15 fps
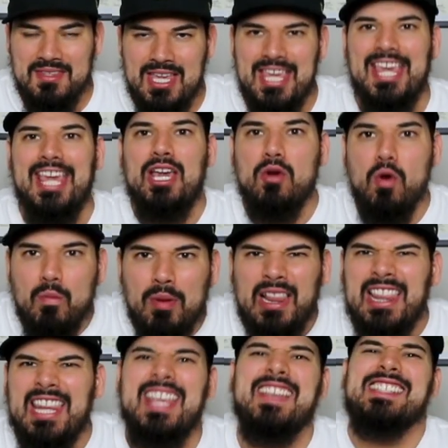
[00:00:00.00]
He who
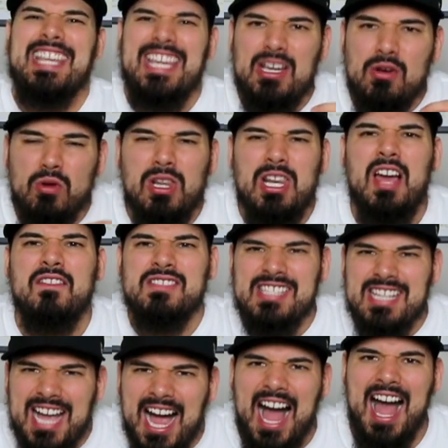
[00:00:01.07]
believes, he who
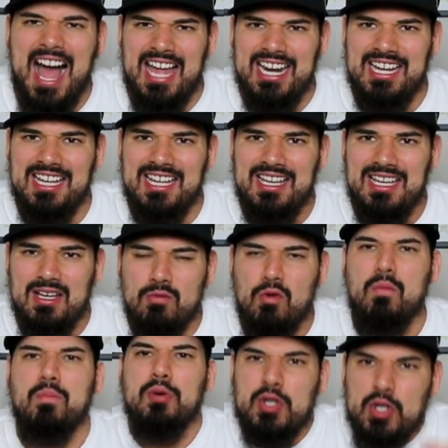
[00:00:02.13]
loves God,
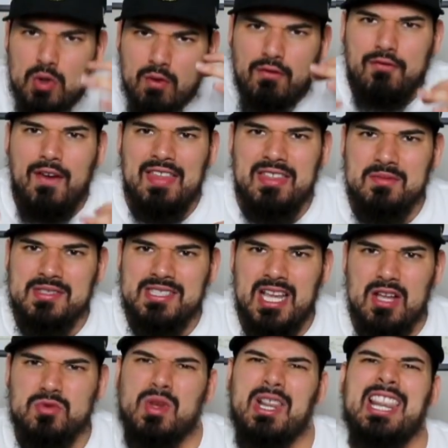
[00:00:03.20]
will purify
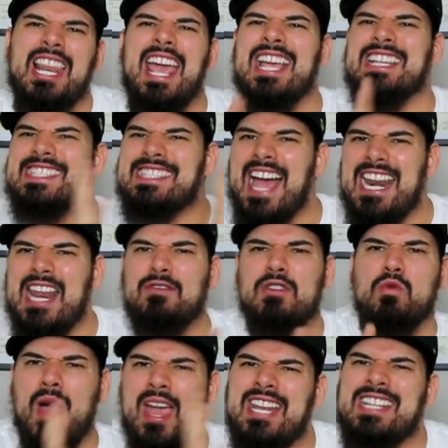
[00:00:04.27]
themselves, will lay aside
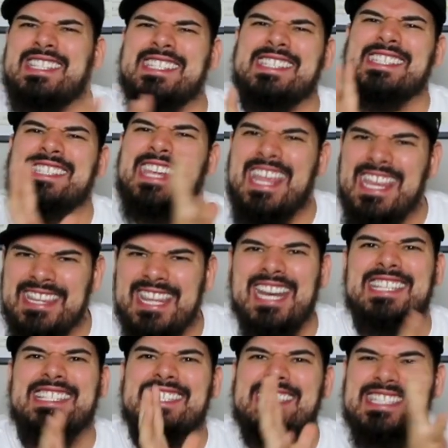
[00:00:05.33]
every weight and sin
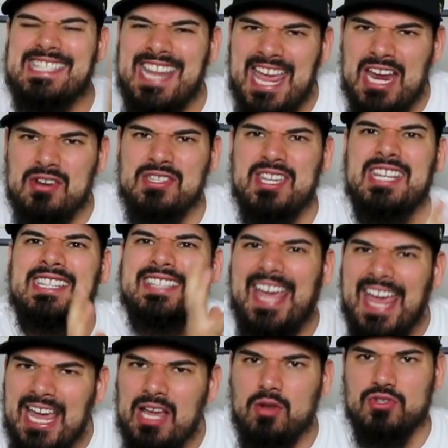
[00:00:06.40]
that ensnares and
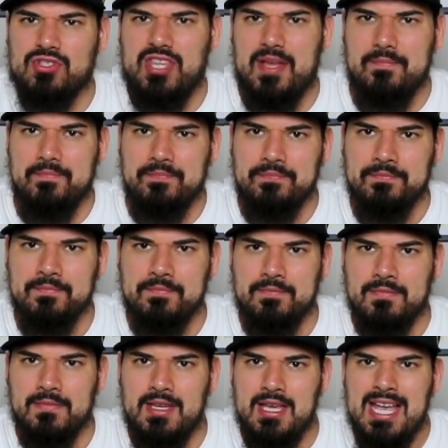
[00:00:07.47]
entangles them.
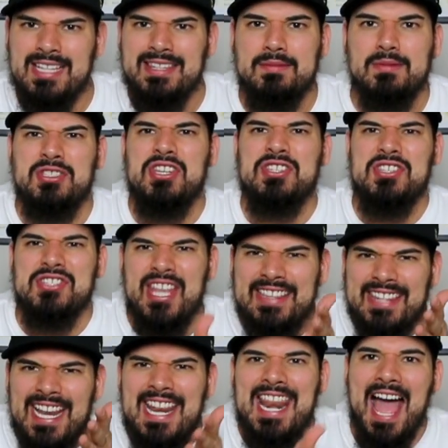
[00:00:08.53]
Jesus
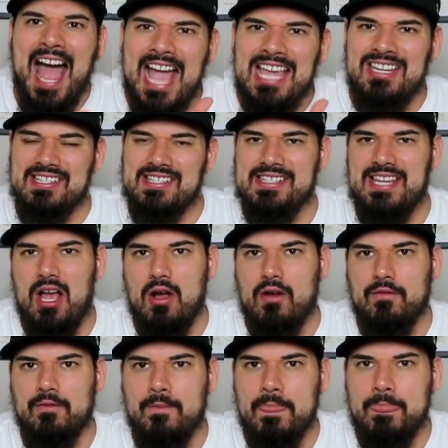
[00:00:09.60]
said, deny
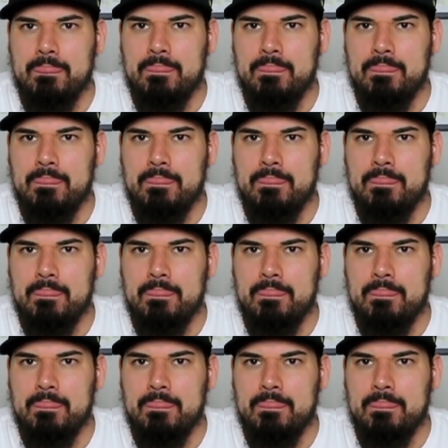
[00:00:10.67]
yourself.